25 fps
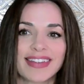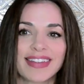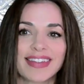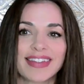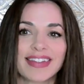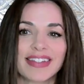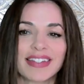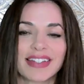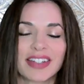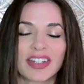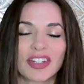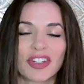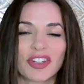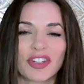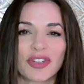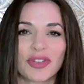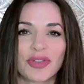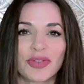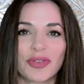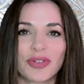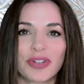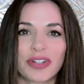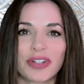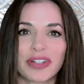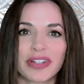then
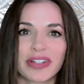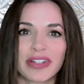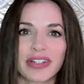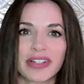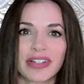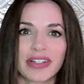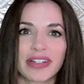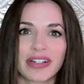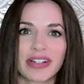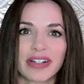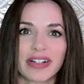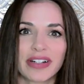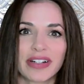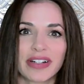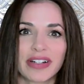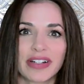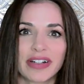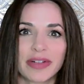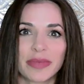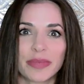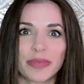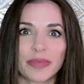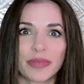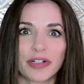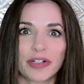you
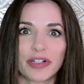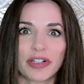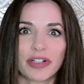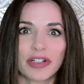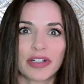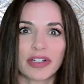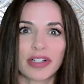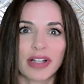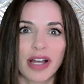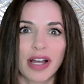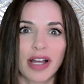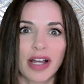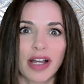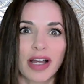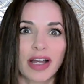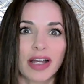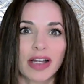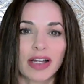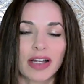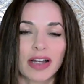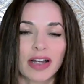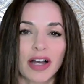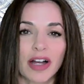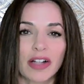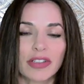can book a
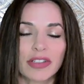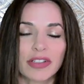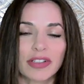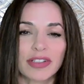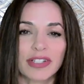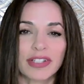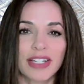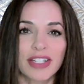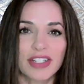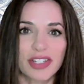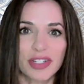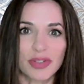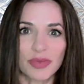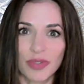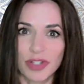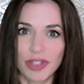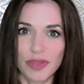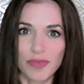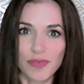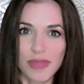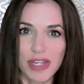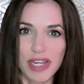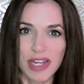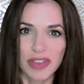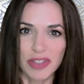consultation with
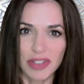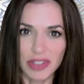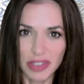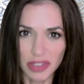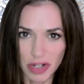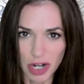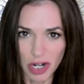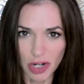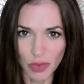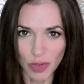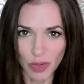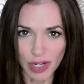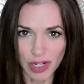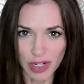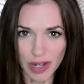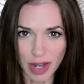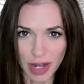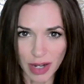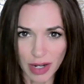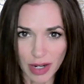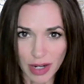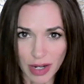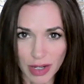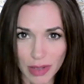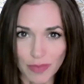me at
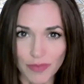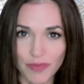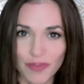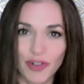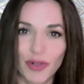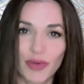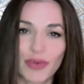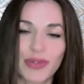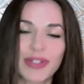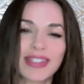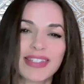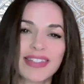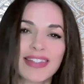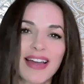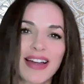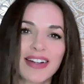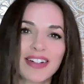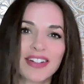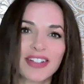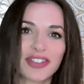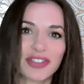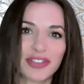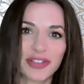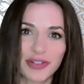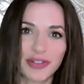
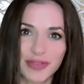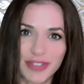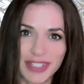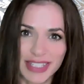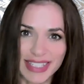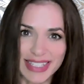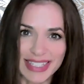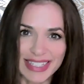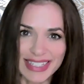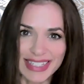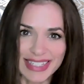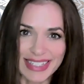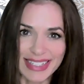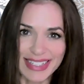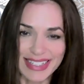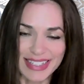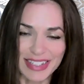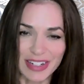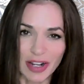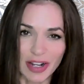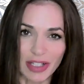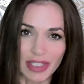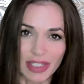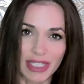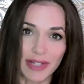thestarqueen.com/services,
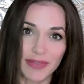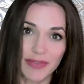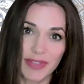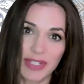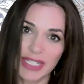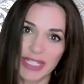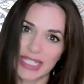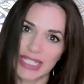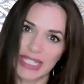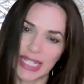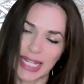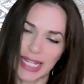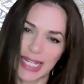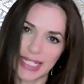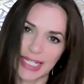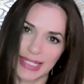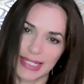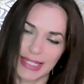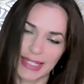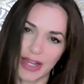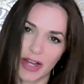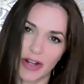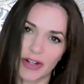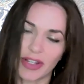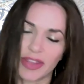and I'll leave these links
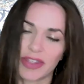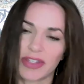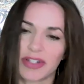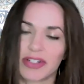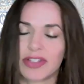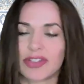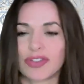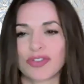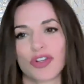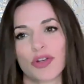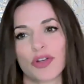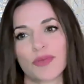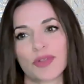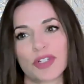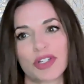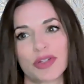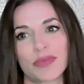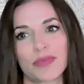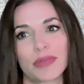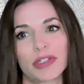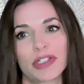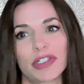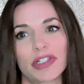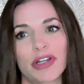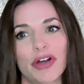down in the
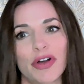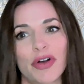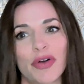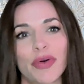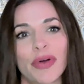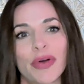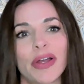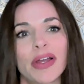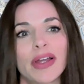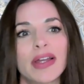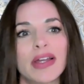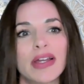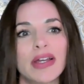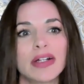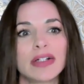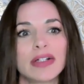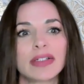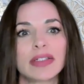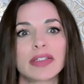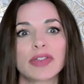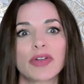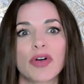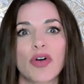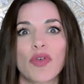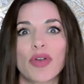description below.
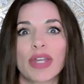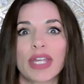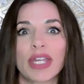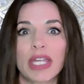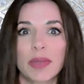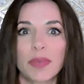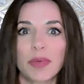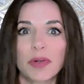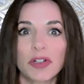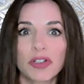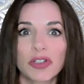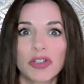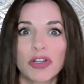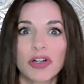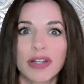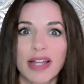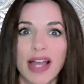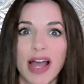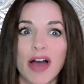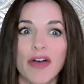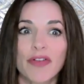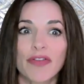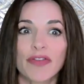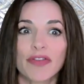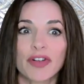So keep a
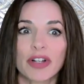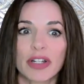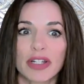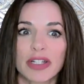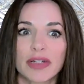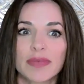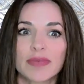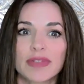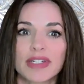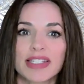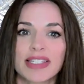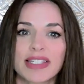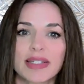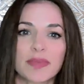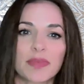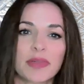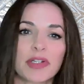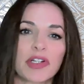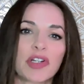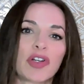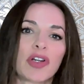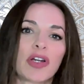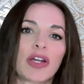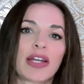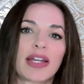lookout for him
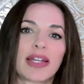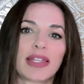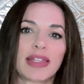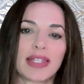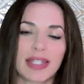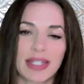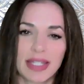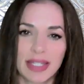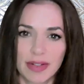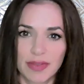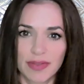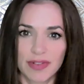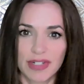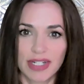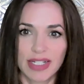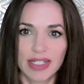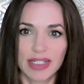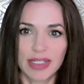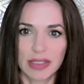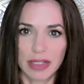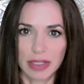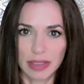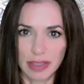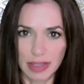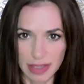disappearing in the evening
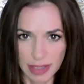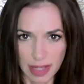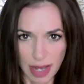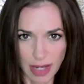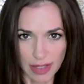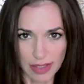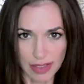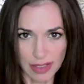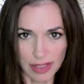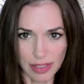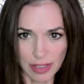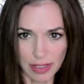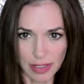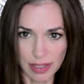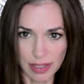sunset